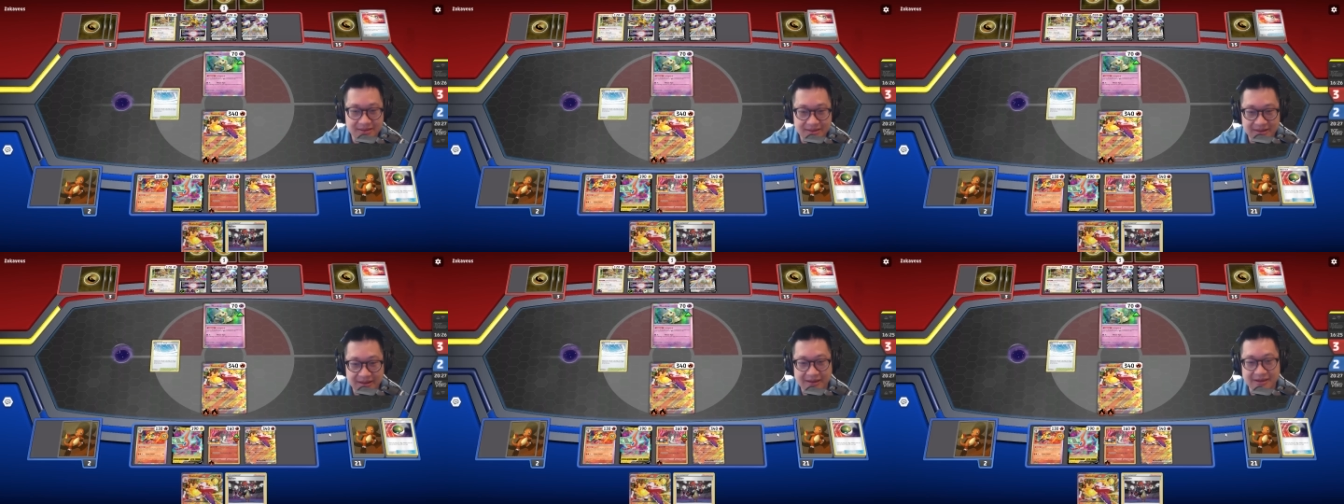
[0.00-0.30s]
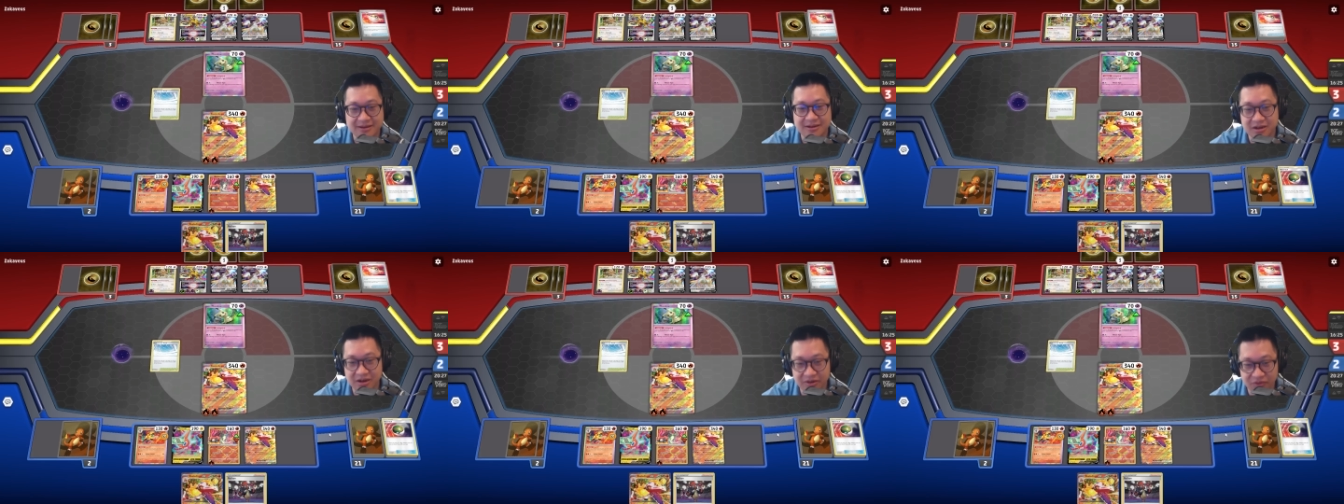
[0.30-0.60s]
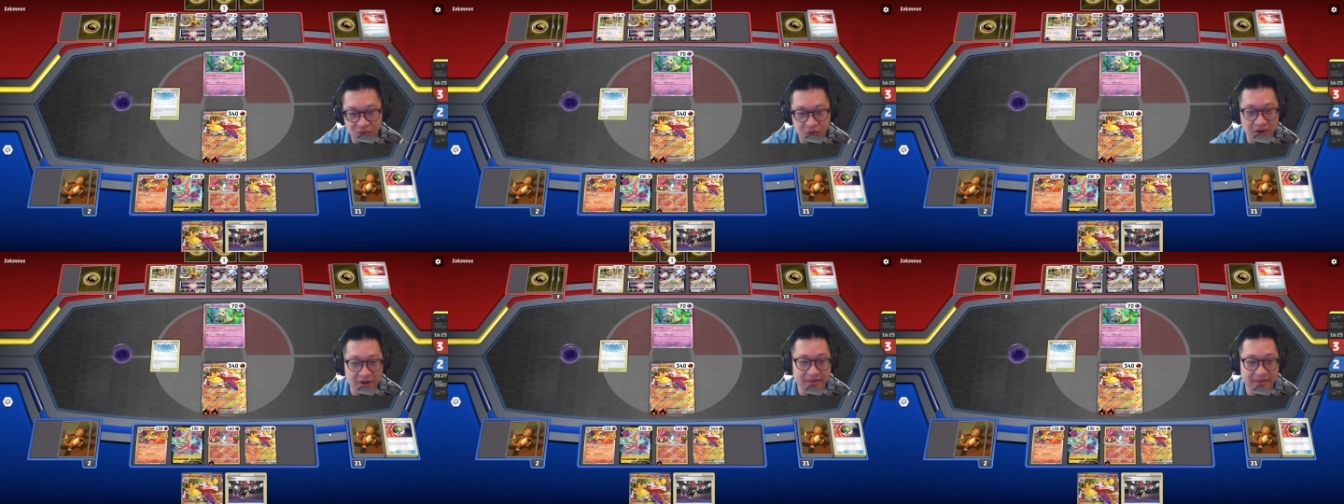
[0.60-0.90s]
He could
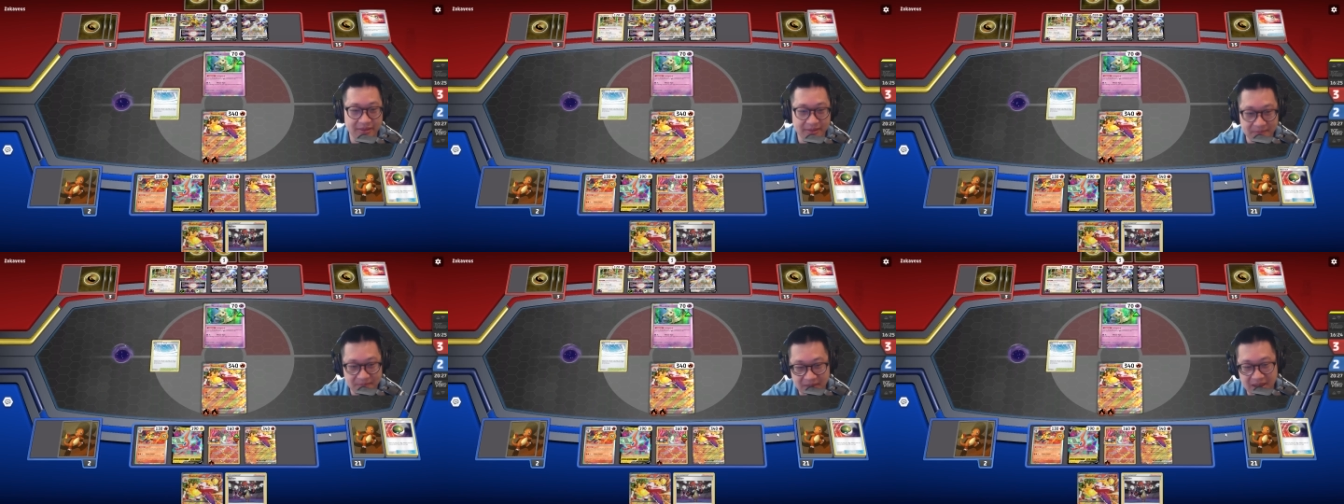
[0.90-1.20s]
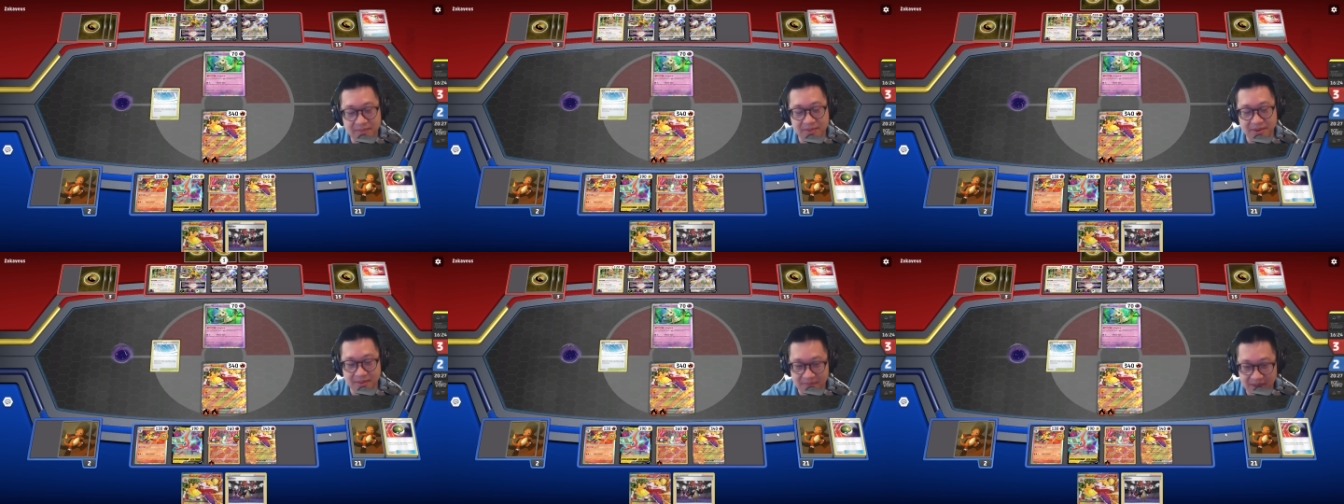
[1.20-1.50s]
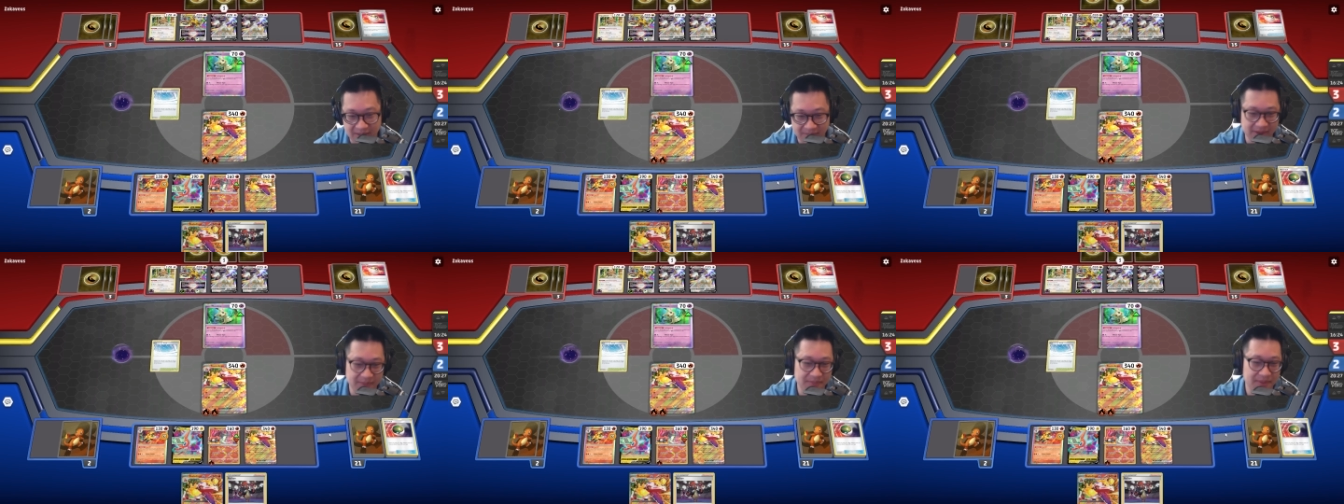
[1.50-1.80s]
have won, maybe,
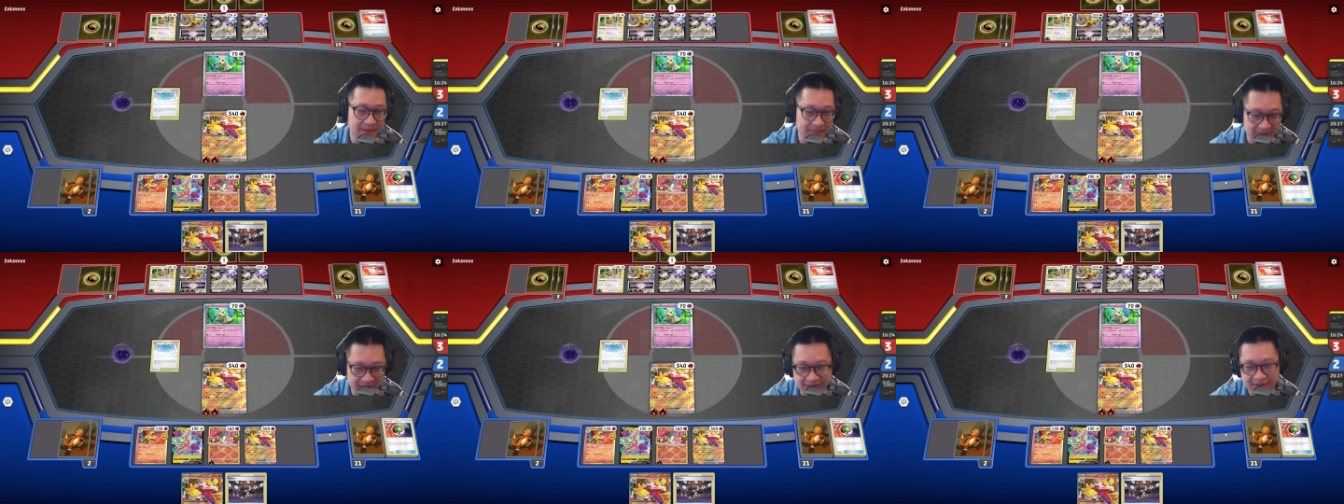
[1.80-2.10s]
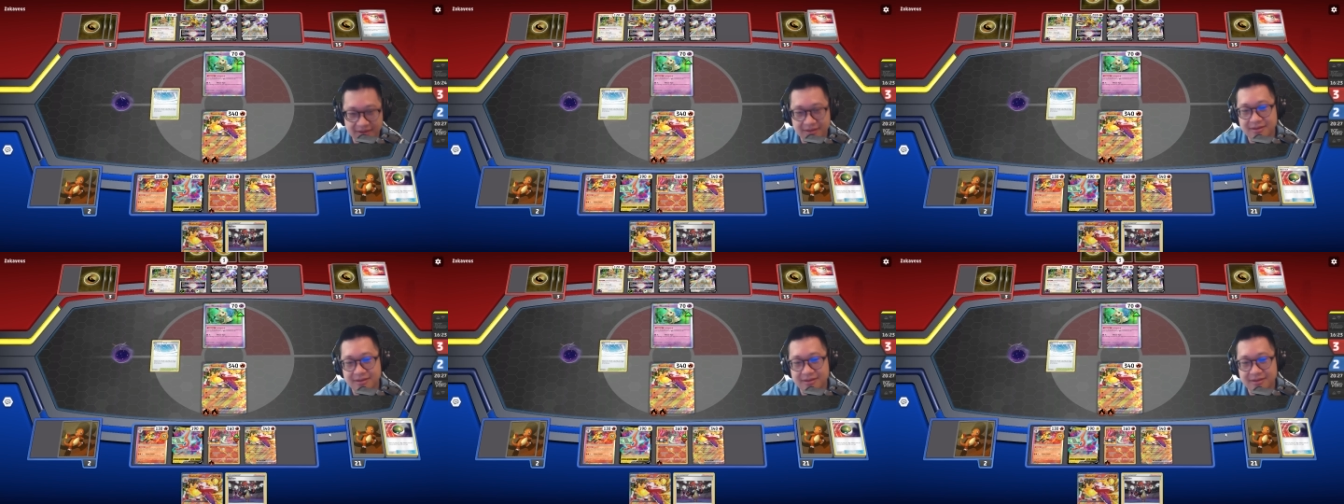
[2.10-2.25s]
maybe, maybe.